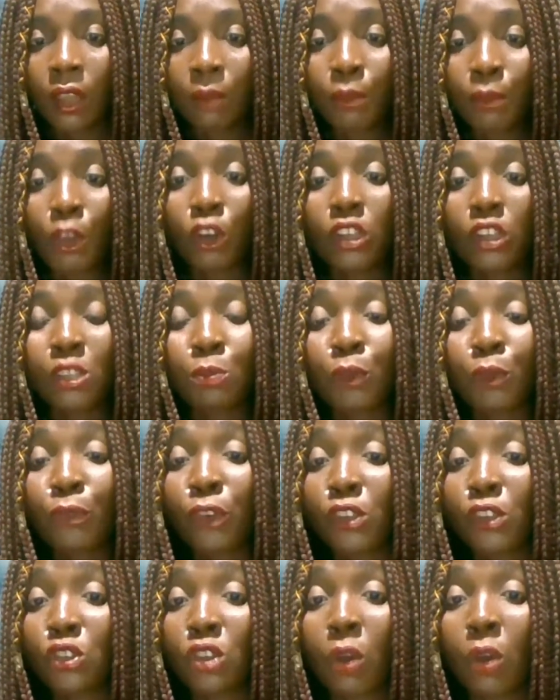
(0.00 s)
because
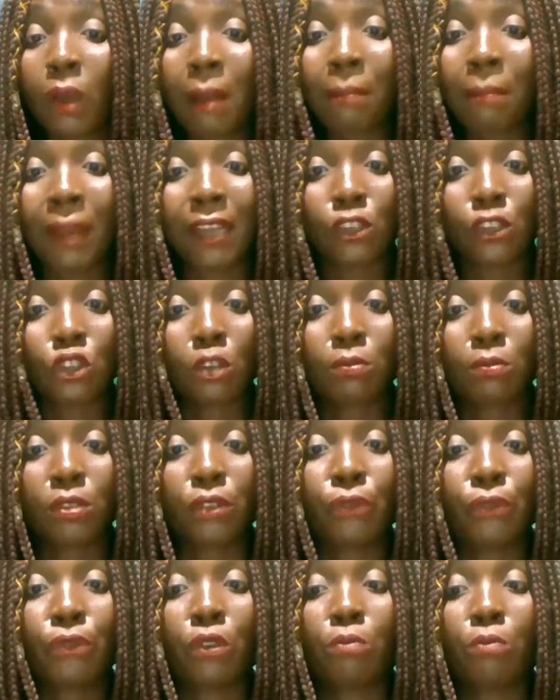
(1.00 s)
before someone buys
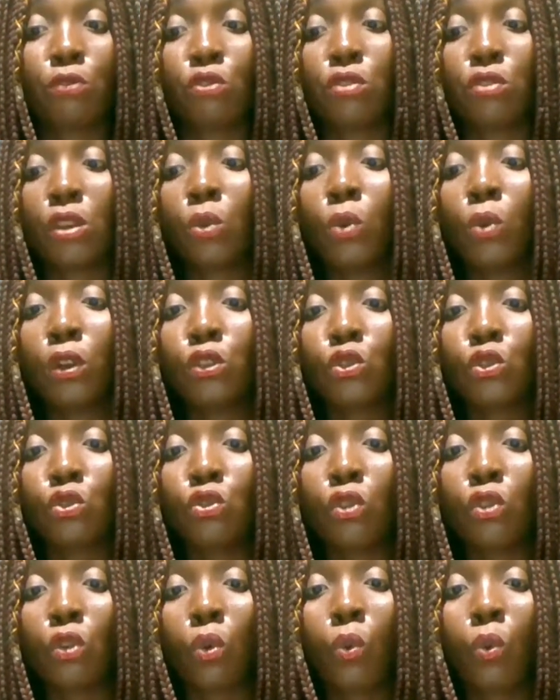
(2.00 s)
something from you, they want to
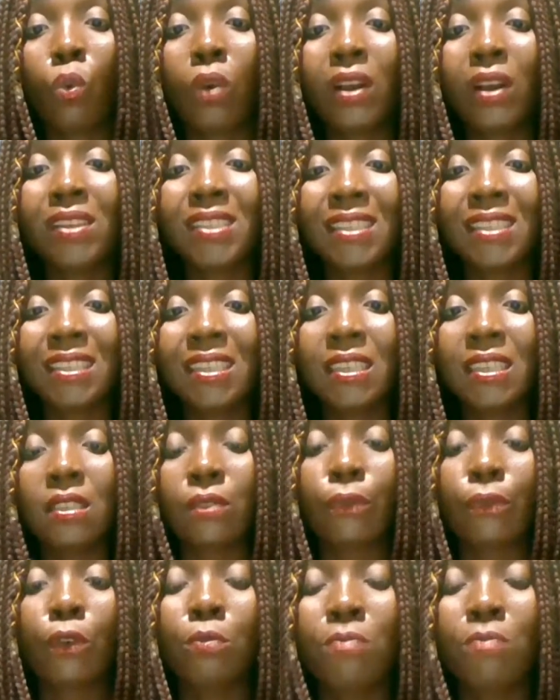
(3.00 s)
know what's in it
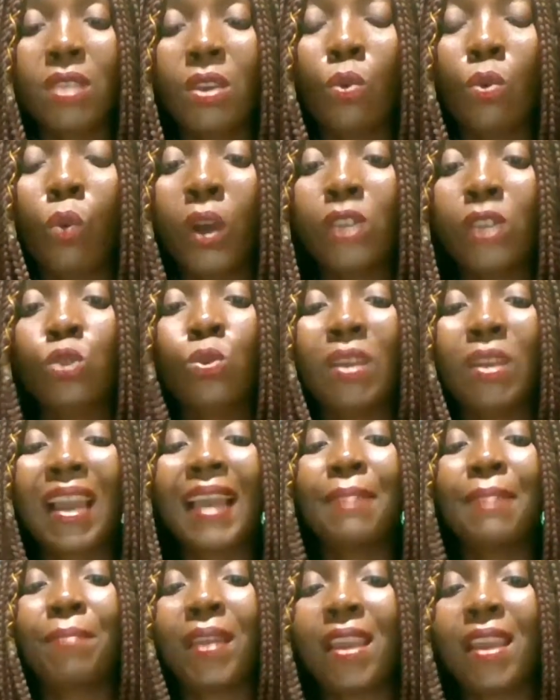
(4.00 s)
for me, what will
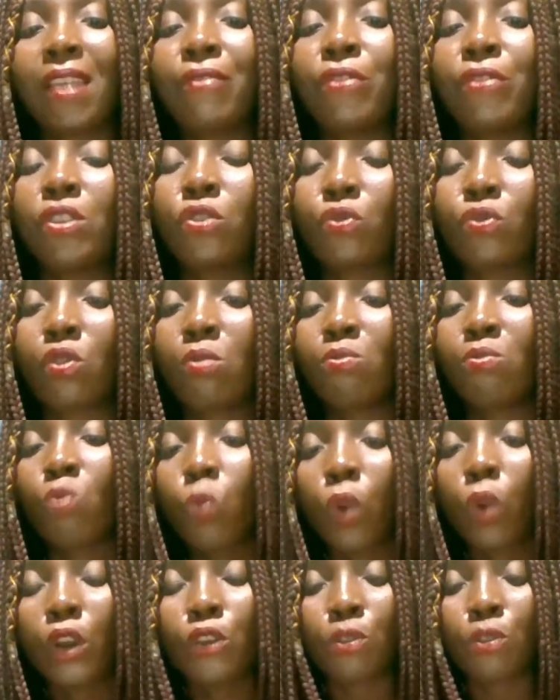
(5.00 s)
I benefit from
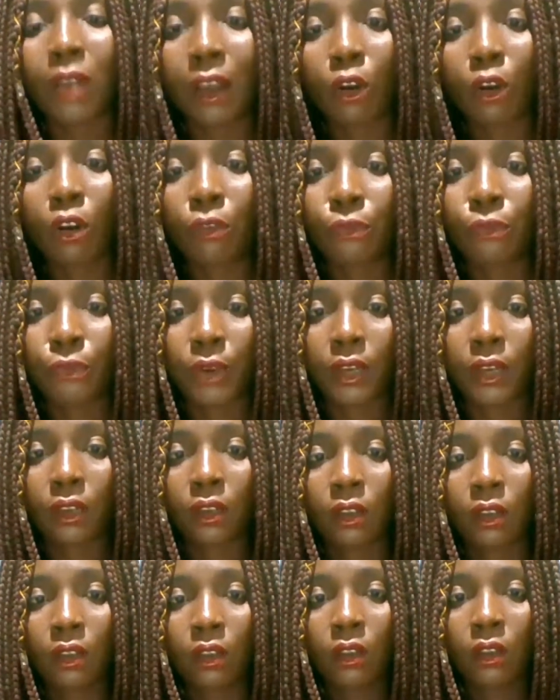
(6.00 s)
what you are offering.
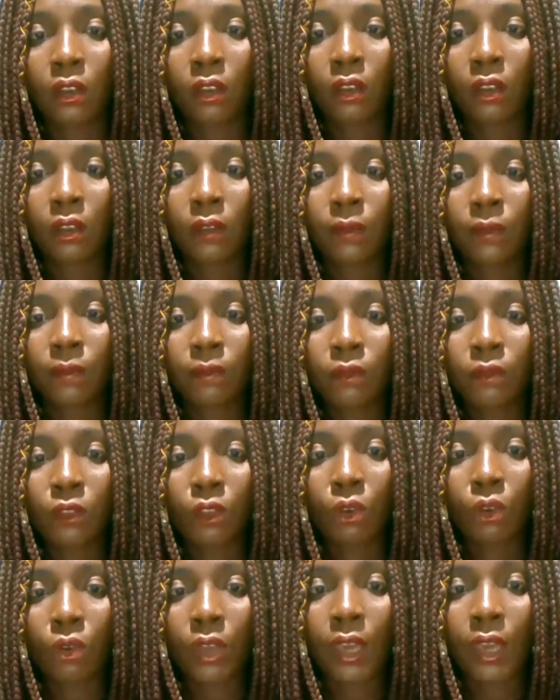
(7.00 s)

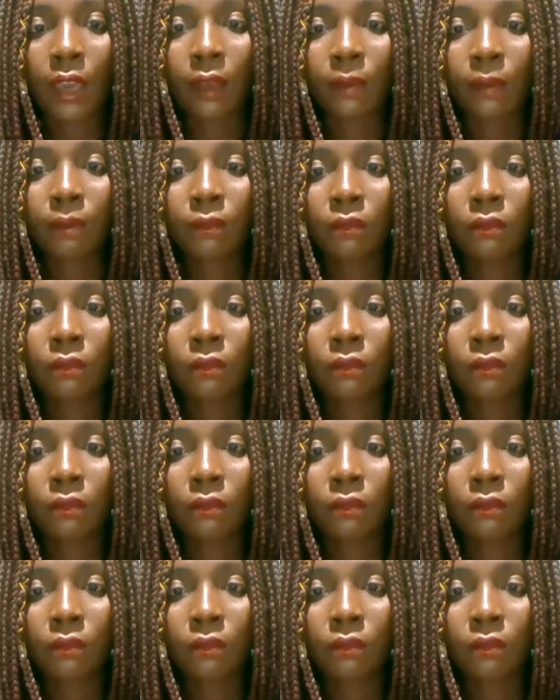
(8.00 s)
Okay,